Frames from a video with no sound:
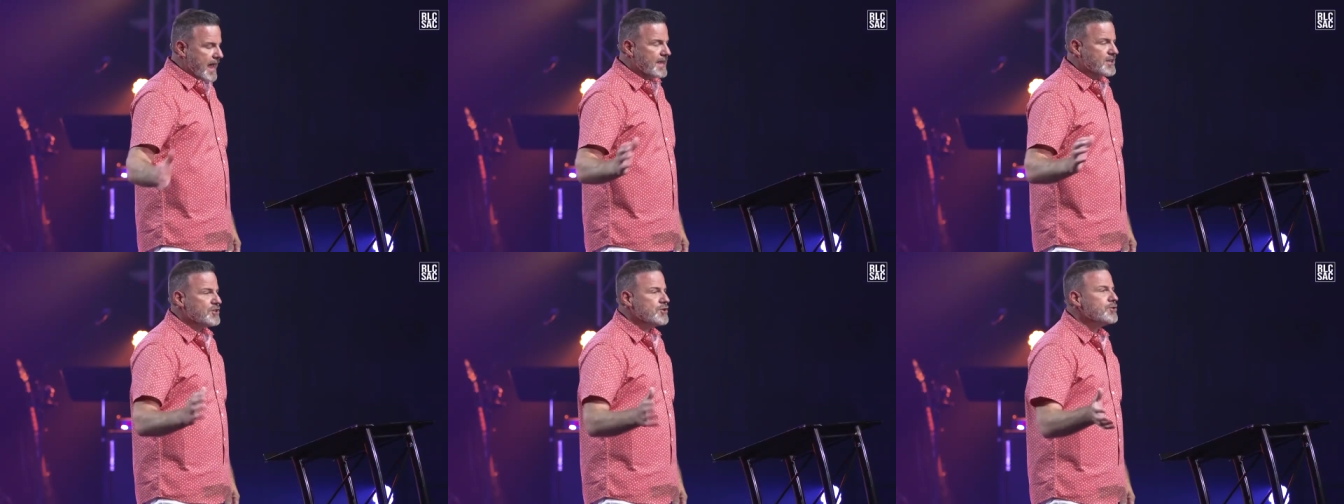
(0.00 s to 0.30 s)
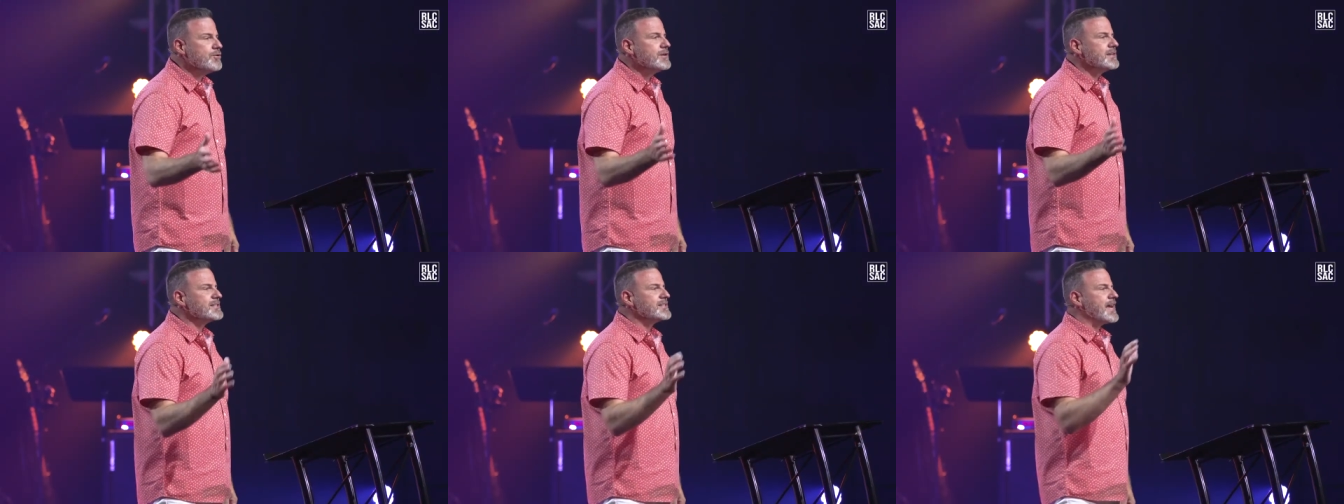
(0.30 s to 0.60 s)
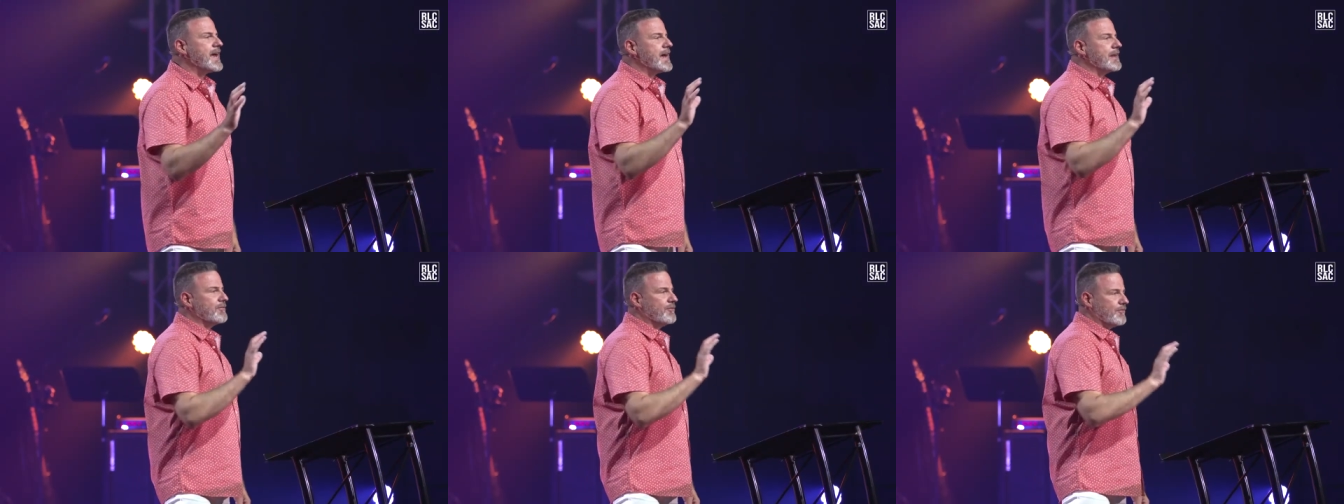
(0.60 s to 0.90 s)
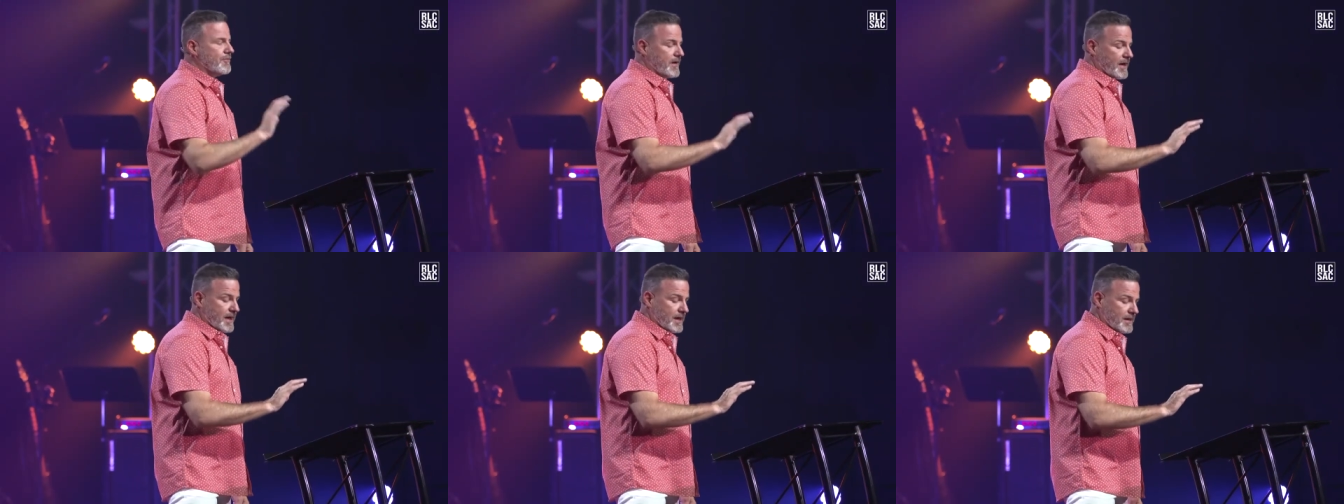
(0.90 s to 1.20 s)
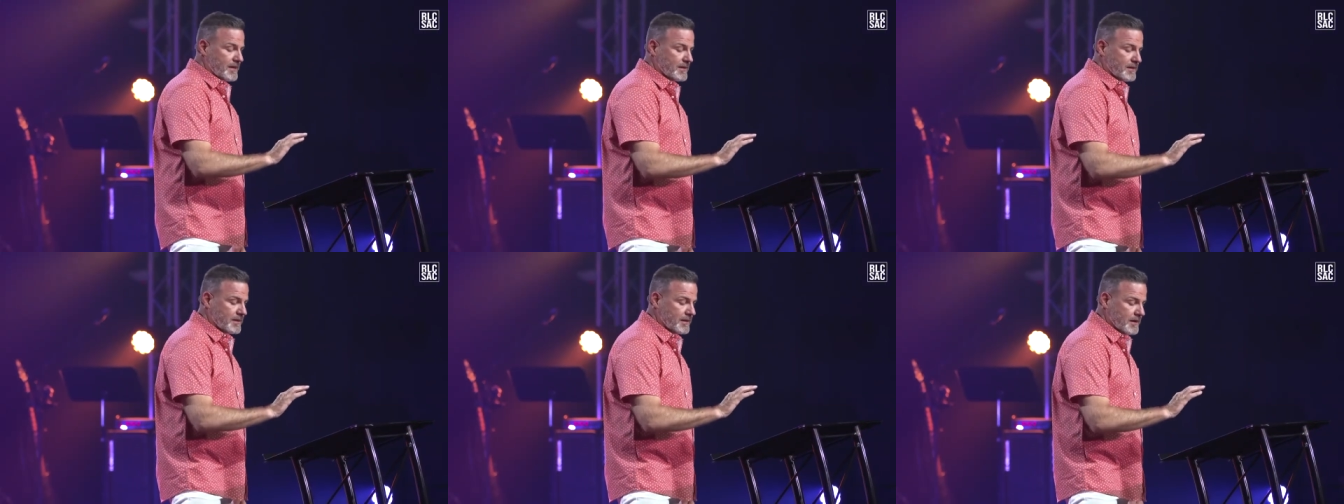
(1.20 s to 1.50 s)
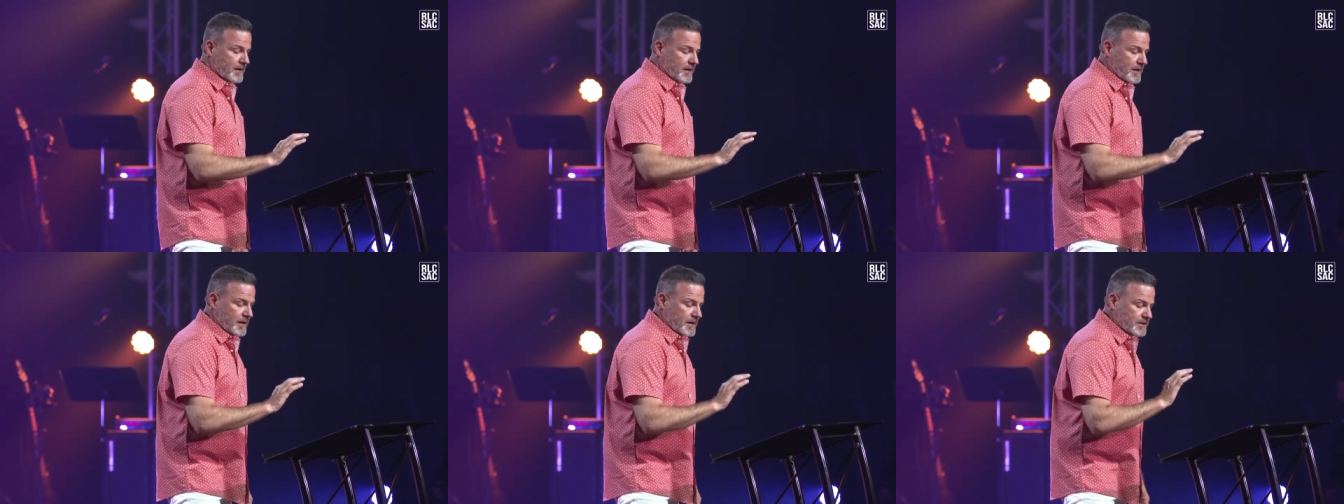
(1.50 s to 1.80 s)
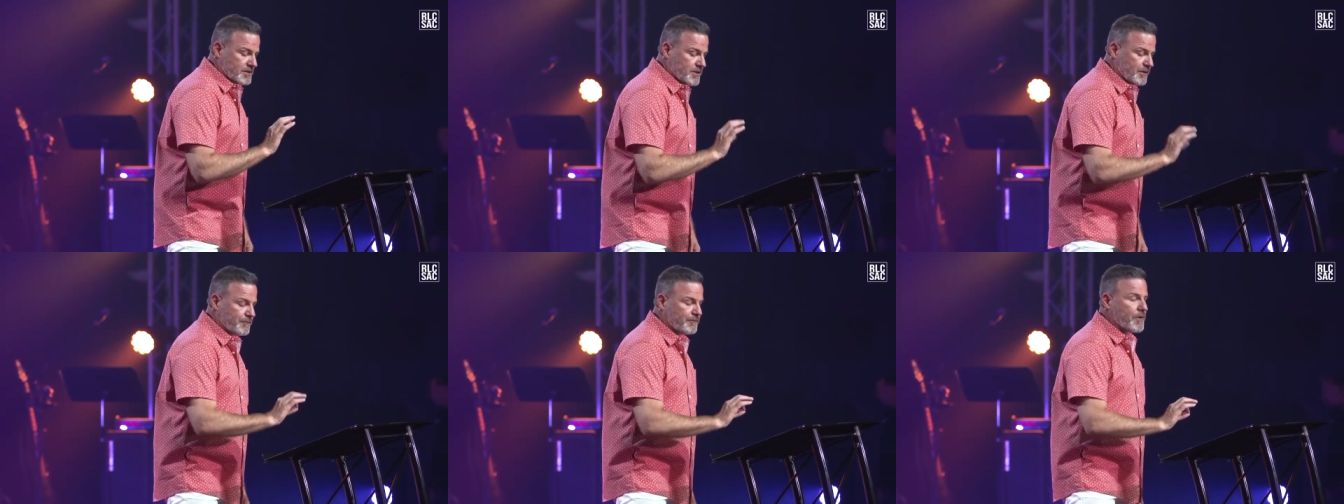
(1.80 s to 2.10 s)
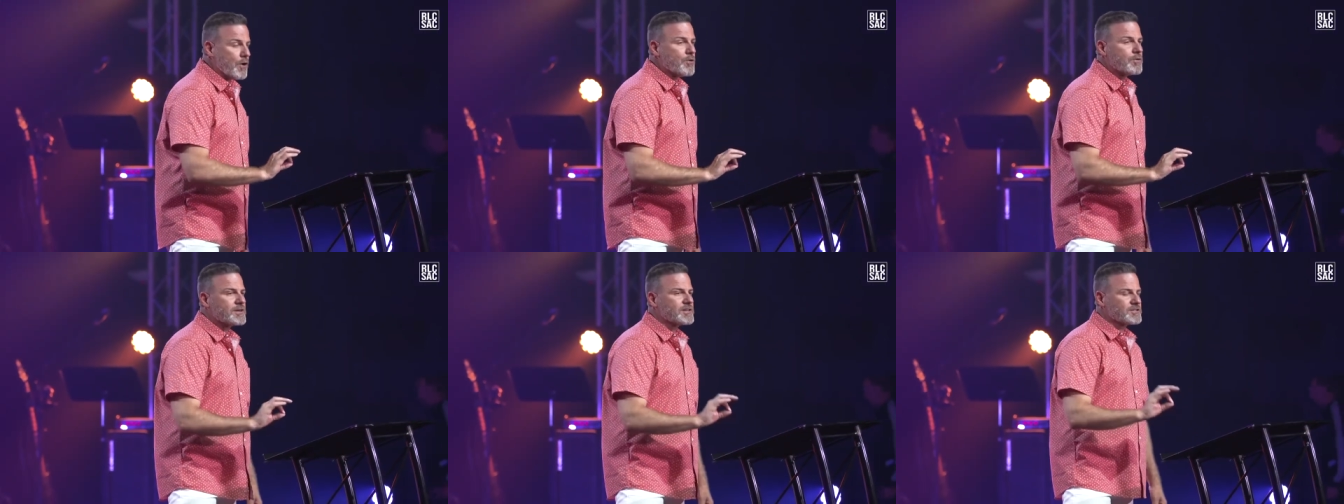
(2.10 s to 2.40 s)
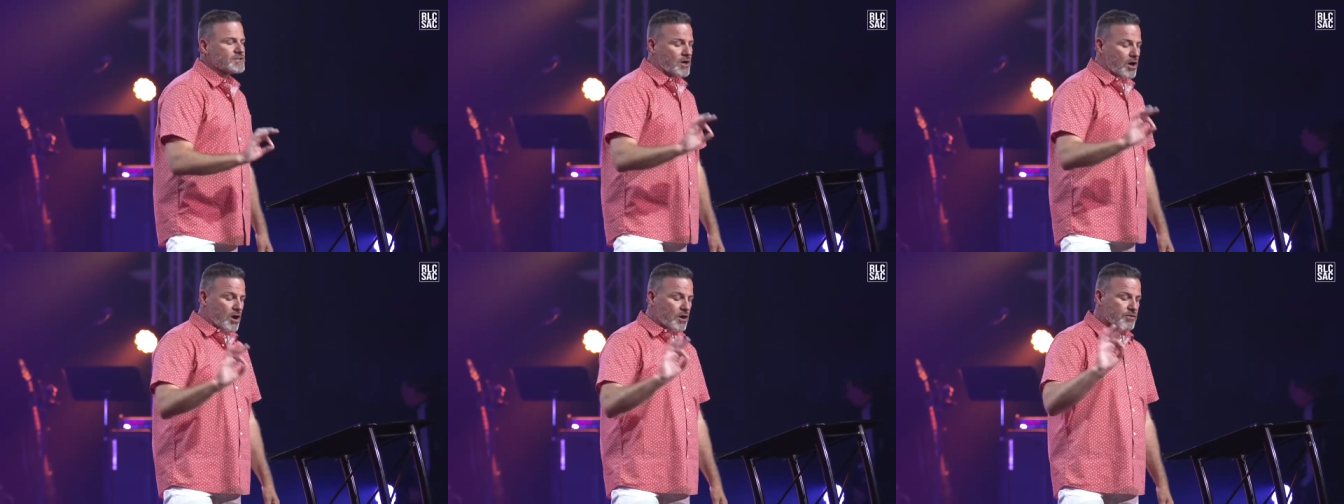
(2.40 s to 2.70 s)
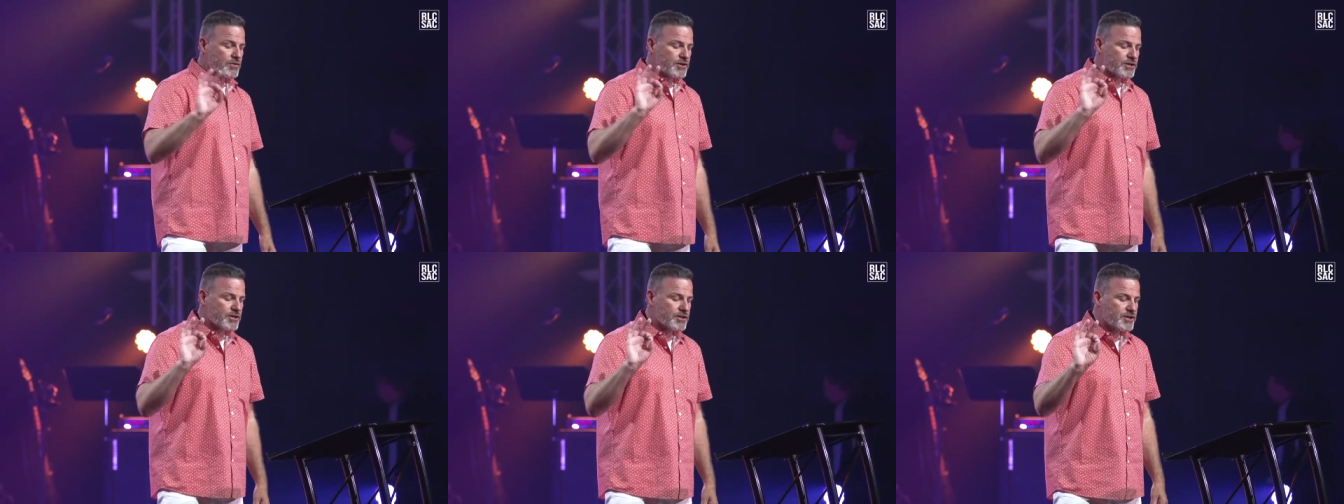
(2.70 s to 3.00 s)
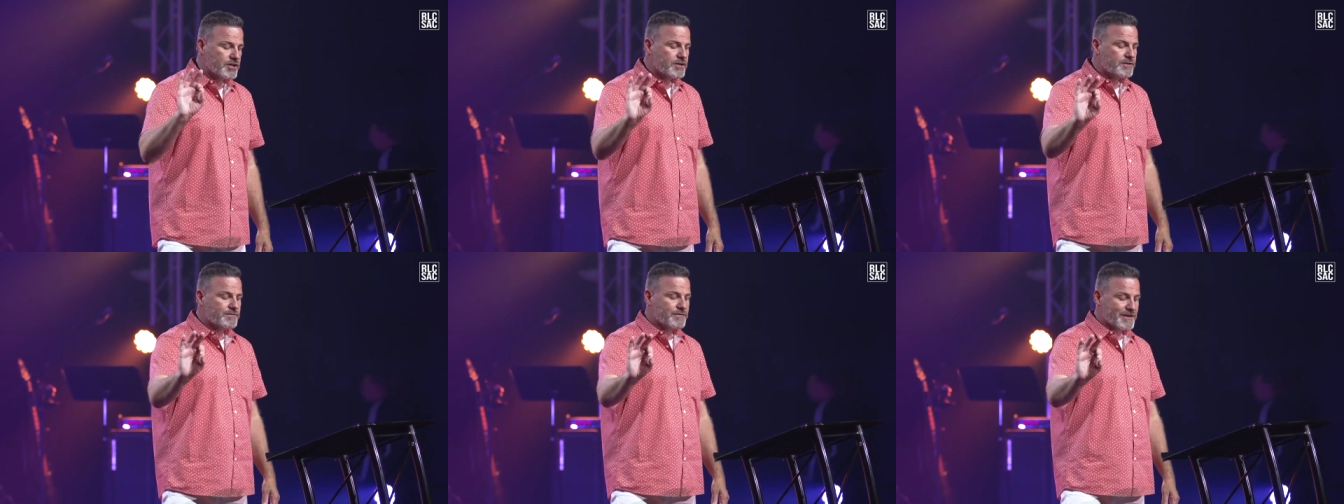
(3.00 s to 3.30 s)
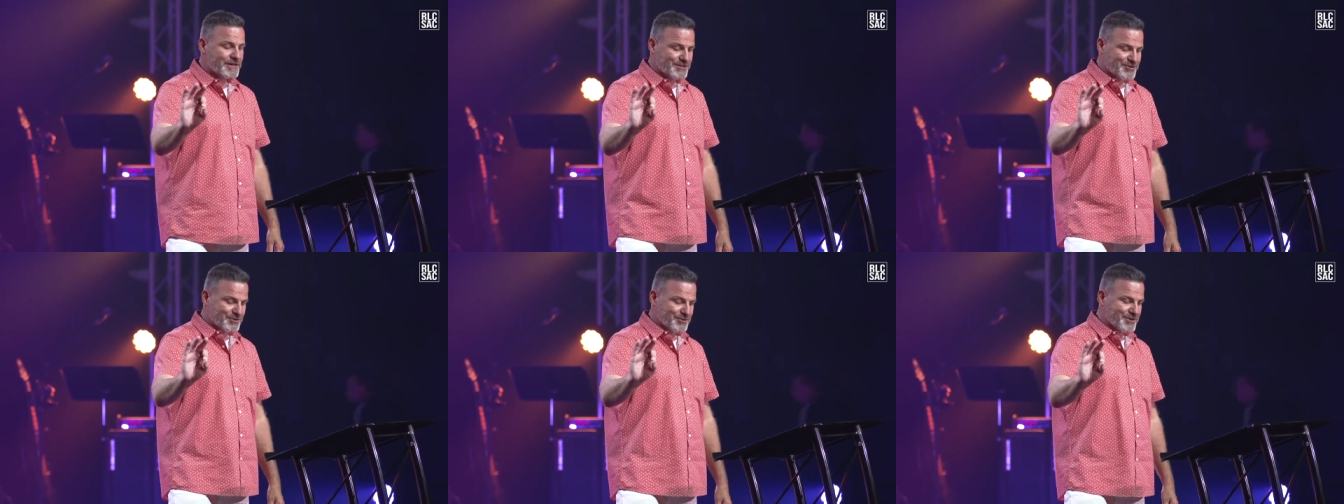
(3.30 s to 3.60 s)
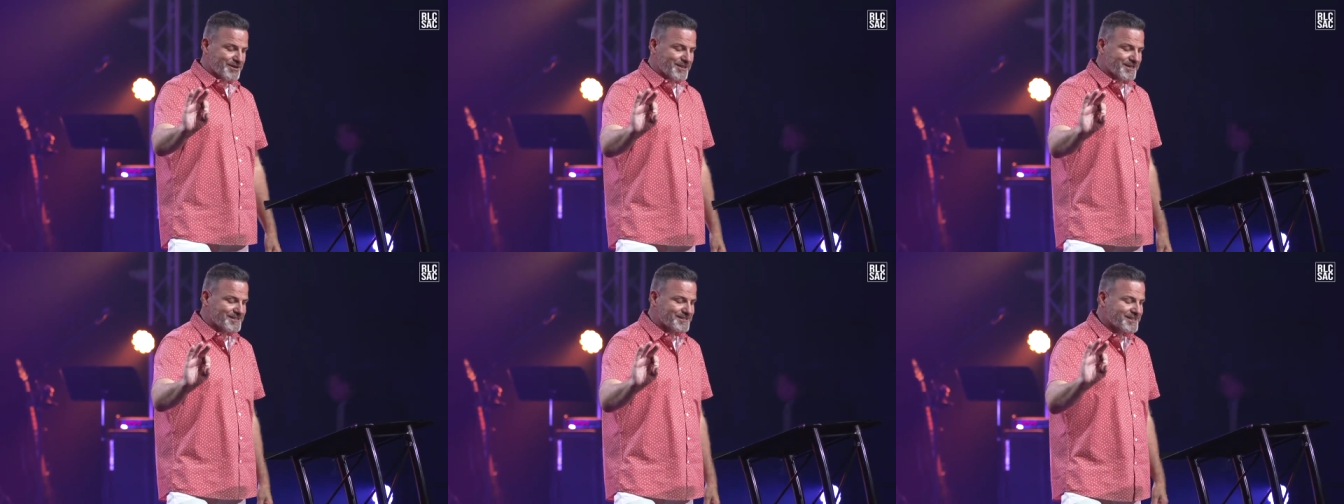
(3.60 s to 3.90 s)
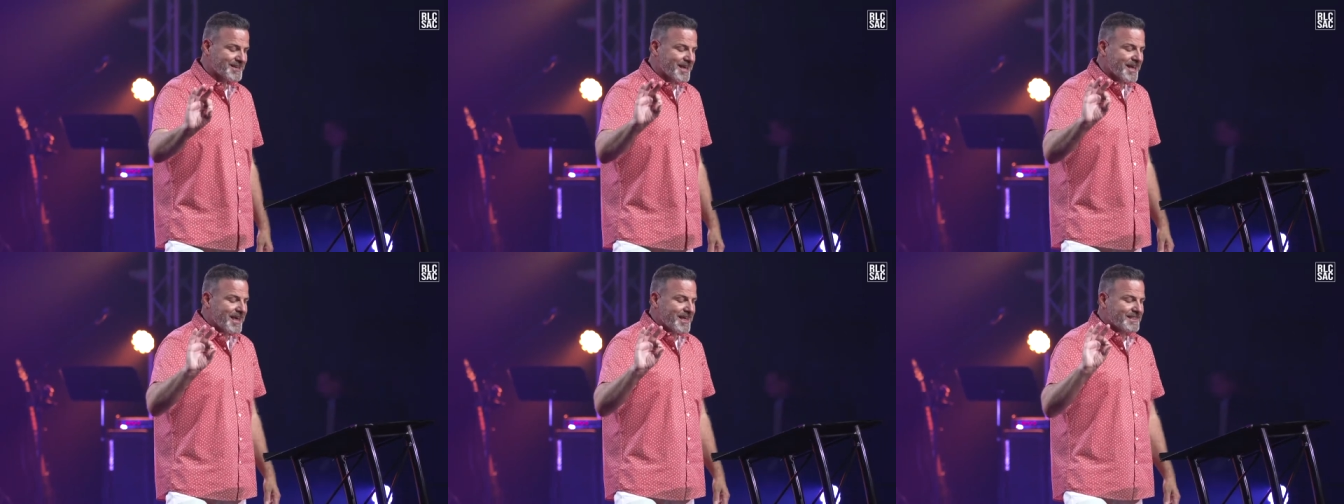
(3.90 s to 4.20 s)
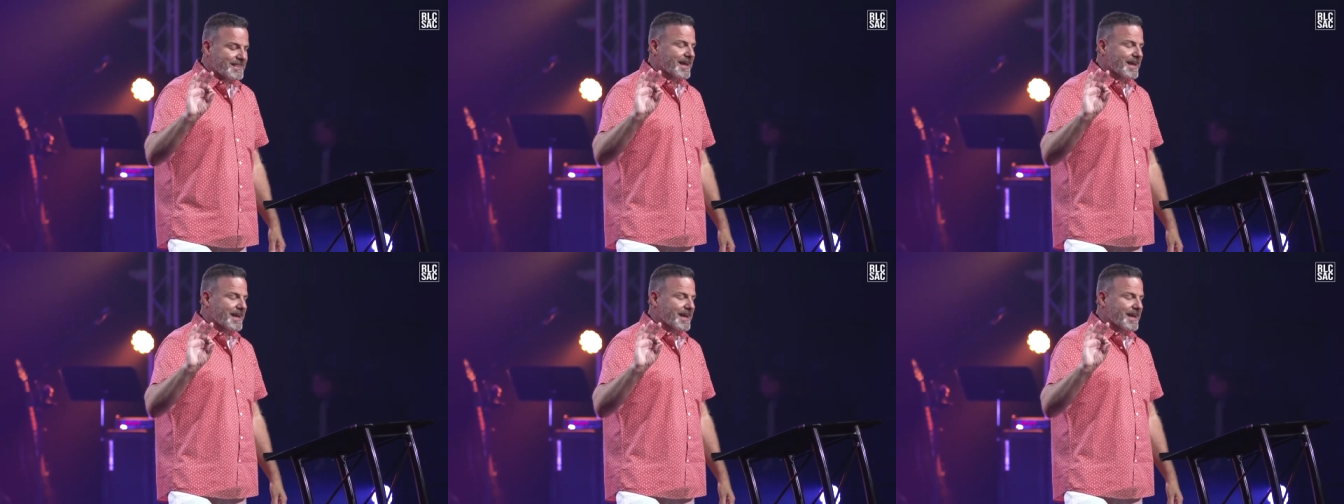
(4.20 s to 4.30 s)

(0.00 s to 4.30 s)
And Eunice had faith to focus on the good victories